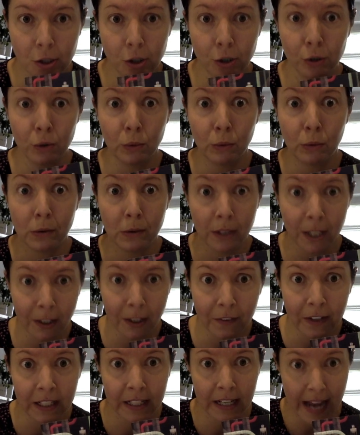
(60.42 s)
to
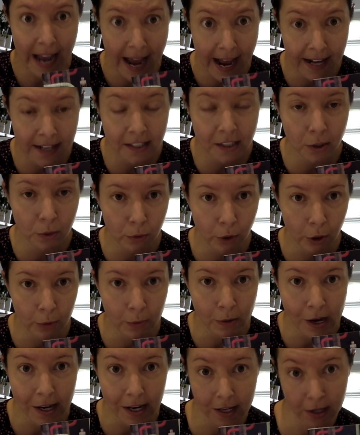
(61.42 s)
living as a
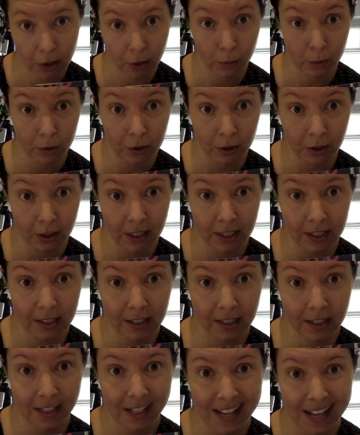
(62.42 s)
robot in the wilderness
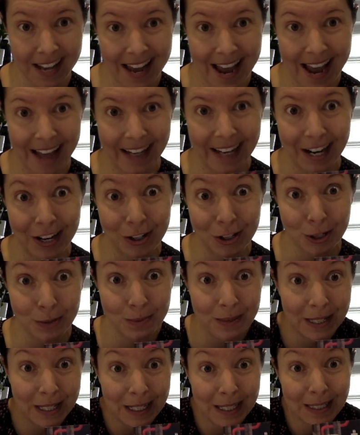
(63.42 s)
and how she
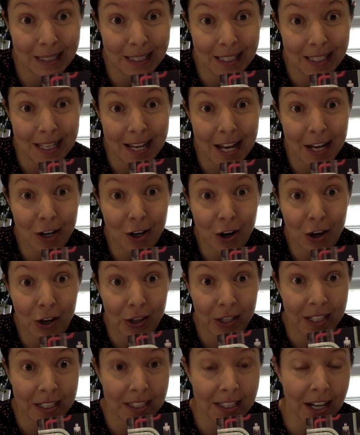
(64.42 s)
begins to take on
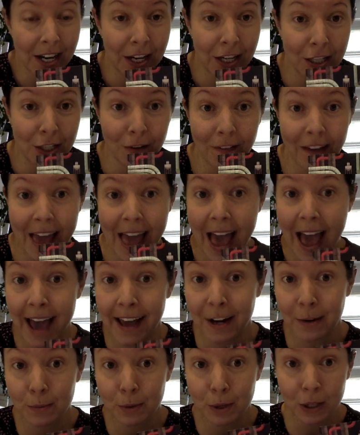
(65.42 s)
these kind of
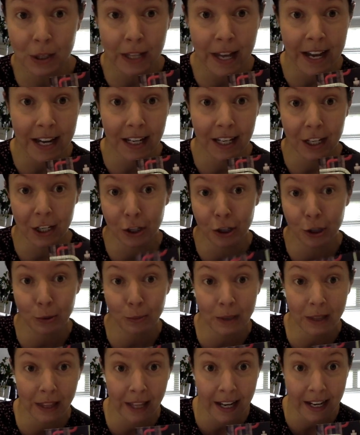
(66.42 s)
animal-like and
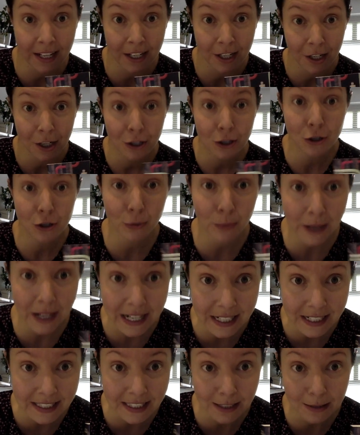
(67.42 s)
human-like
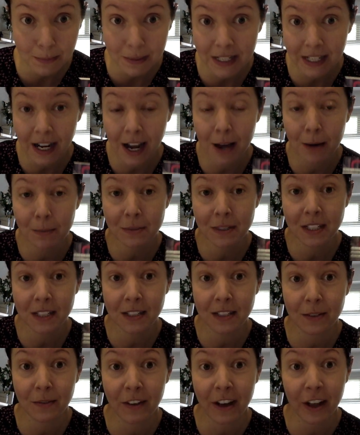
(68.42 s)
traits and become to
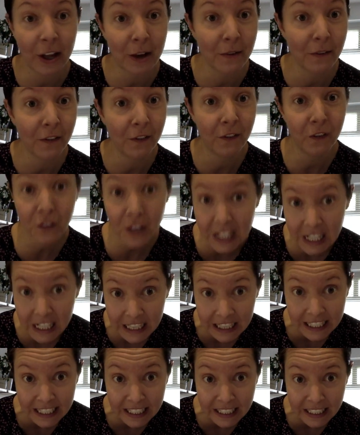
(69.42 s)
develop
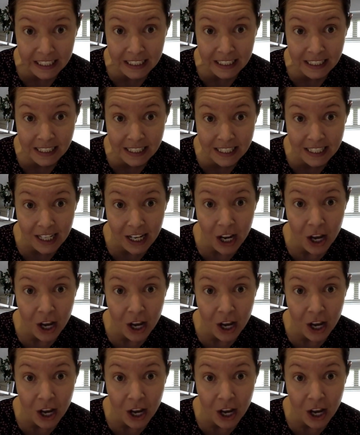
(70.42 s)
feelings